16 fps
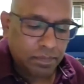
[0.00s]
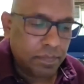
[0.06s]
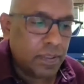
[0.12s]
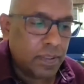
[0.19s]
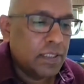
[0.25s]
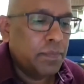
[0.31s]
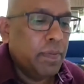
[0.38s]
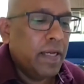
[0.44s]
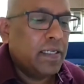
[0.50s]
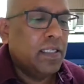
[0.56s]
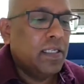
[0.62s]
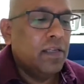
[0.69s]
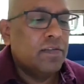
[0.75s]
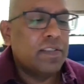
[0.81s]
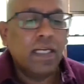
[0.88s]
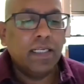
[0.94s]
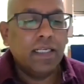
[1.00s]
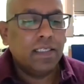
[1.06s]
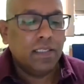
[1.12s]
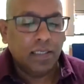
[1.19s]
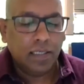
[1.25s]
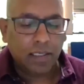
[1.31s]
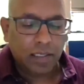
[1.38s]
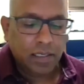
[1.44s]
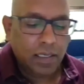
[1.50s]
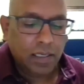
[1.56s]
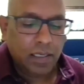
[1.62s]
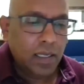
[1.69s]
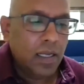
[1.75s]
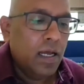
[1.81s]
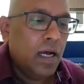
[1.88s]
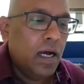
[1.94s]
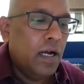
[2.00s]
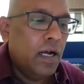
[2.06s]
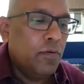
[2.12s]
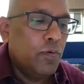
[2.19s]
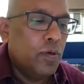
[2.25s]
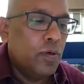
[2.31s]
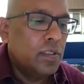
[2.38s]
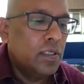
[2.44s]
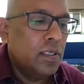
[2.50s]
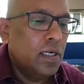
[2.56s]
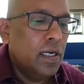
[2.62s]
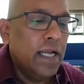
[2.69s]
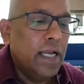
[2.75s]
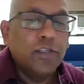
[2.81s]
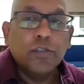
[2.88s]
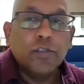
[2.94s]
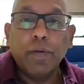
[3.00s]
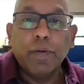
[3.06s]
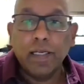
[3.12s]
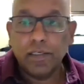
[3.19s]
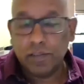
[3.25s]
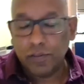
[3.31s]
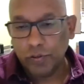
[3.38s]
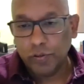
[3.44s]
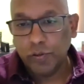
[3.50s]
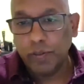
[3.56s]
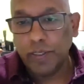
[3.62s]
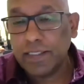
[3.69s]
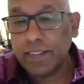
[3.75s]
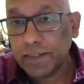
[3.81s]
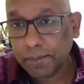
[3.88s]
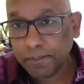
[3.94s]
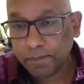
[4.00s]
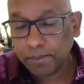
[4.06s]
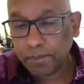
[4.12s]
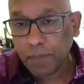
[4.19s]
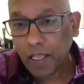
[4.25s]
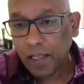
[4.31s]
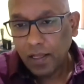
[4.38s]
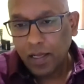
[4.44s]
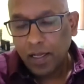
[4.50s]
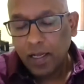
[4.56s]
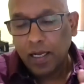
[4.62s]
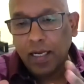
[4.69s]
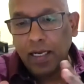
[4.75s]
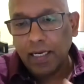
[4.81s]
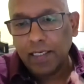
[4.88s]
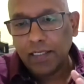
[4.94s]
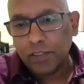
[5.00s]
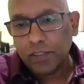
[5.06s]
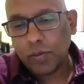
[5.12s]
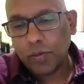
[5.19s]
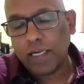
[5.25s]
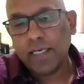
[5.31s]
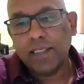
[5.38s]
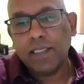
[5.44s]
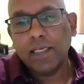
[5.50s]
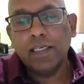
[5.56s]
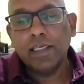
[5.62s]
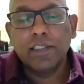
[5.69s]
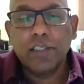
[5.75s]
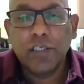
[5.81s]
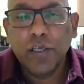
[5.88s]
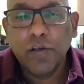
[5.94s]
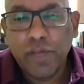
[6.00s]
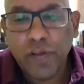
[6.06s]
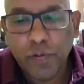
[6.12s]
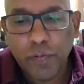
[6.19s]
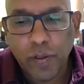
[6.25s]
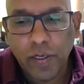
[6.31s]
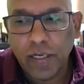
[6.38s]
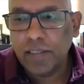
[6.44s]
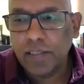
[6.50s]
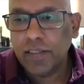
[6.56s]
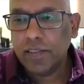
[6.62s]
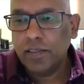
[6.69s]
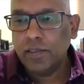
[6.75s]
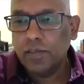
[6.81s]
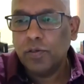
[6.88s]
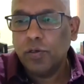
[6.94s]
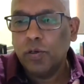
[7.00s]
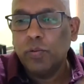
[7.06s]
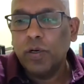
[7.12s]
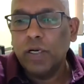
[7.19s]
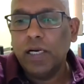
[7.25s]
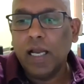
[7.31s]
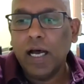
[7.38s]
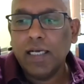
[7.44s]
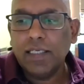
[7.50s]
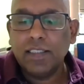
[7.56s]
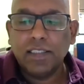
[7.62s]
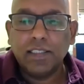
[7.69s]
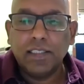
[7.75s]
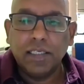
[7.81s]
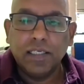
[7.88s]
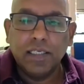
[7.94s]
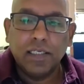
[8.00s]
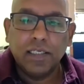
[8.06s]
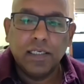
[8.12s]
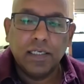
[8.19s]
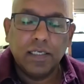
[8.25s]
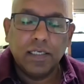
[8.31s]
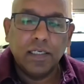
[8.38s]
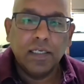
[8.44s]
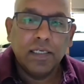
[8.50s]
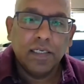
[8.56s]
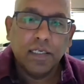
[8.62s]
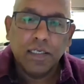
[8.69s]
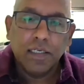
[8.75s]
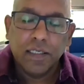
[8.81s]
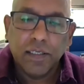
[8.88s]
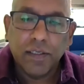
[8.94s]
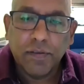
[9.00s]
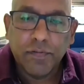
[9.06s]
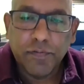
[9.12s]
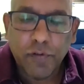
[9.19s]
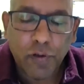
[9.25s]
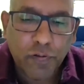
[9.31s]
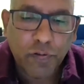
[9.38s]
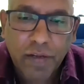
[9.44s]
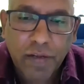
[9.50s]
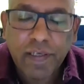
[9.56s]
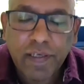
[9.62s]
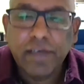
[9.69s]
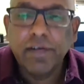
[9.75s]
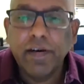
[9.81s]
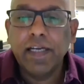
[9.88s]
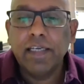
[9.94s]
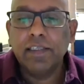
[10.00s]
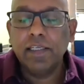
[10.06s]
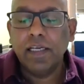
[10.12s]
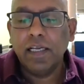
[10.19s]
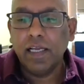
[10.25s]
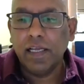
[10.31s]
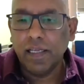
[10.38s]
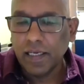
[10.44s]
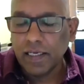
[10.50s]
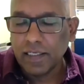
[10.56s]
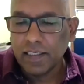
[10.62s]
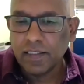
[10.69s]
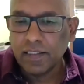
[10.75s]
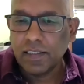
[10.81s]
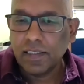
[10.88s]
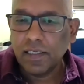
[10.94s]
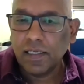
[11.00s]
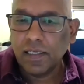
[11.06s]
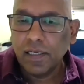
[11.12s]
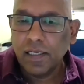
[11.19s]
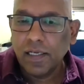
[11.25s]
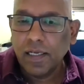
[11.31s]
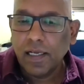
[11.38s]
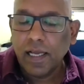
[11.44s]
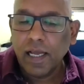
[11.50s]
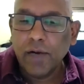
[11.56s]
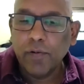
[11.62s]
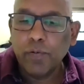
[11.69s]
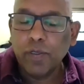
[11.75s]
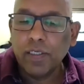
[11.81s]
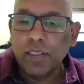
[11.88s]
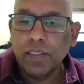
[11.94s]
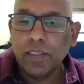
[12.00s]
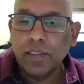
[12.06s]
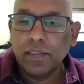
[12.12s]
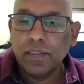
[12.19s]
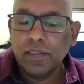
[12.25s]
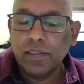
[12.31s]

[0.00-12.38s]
perspectives that I would like to bring to you is, let us look at the history of the world over last 400-500 years. Ever